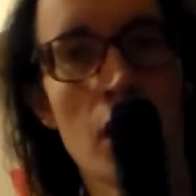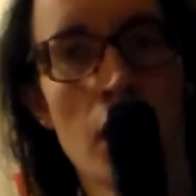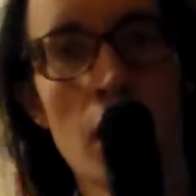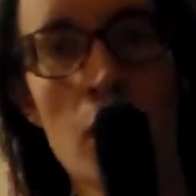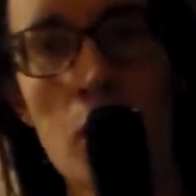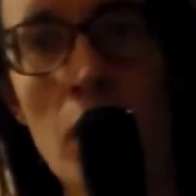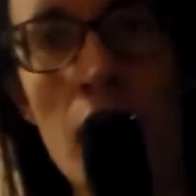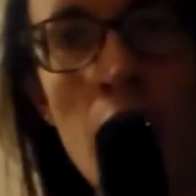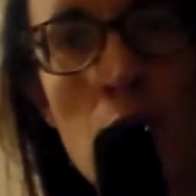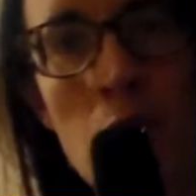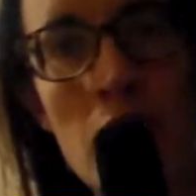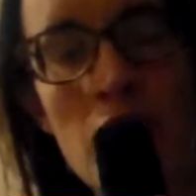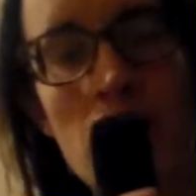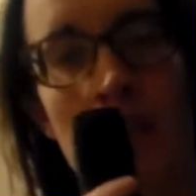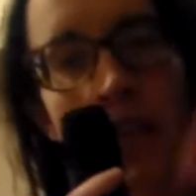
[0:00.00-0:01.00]
You know,
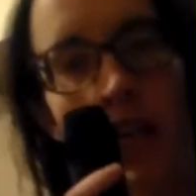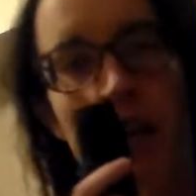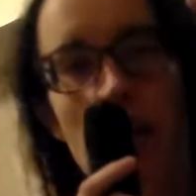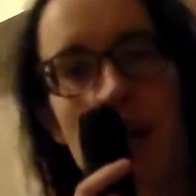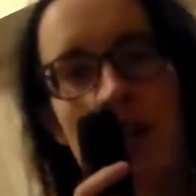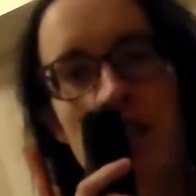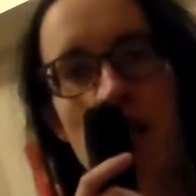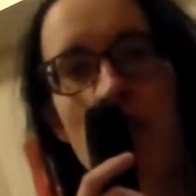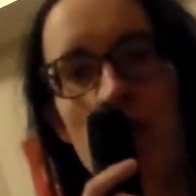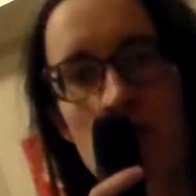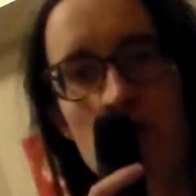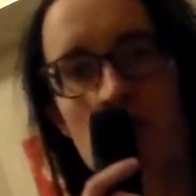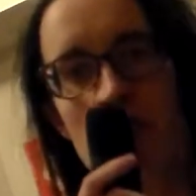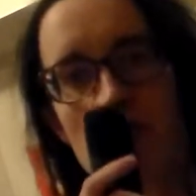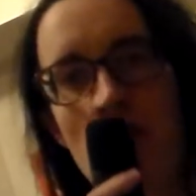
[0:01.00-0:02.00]
but it's like they tell
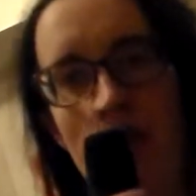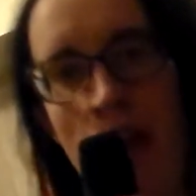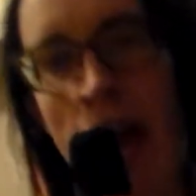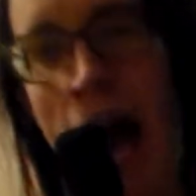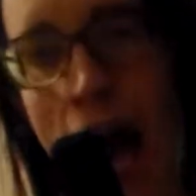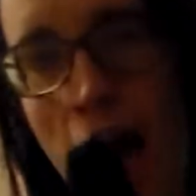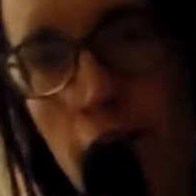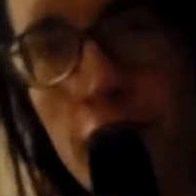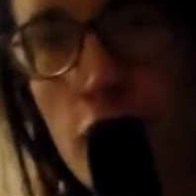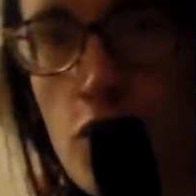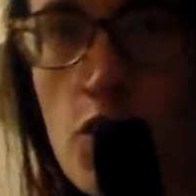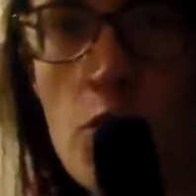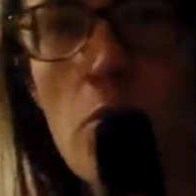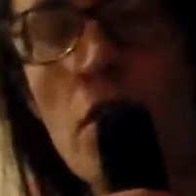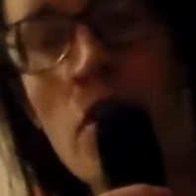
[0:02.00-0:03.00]
themselves that they have
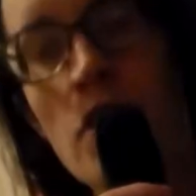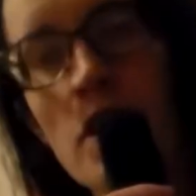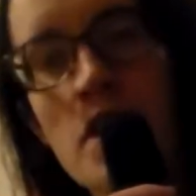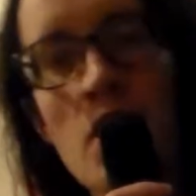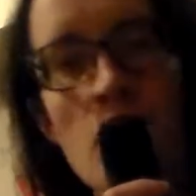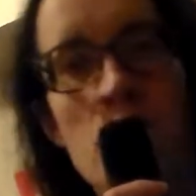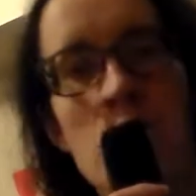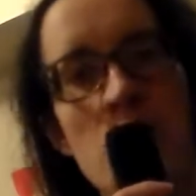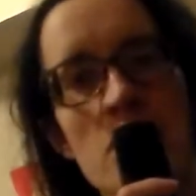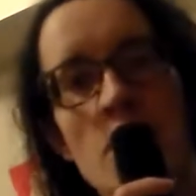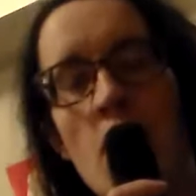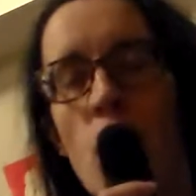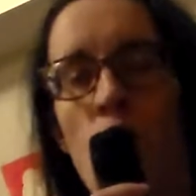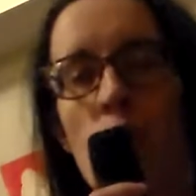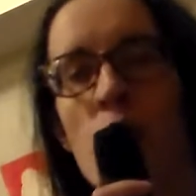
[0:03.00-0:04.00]
to do it, or they tell
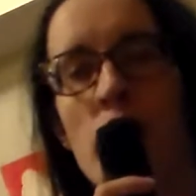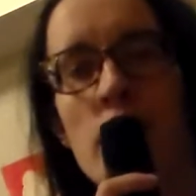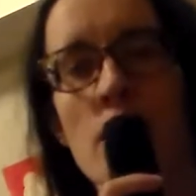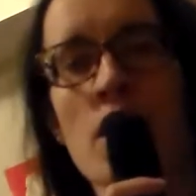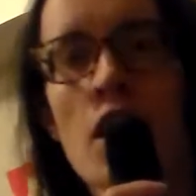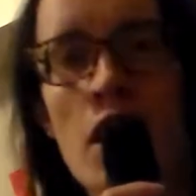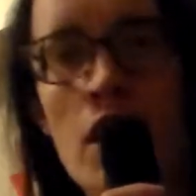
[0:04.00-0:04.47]
themselves like, "Oh,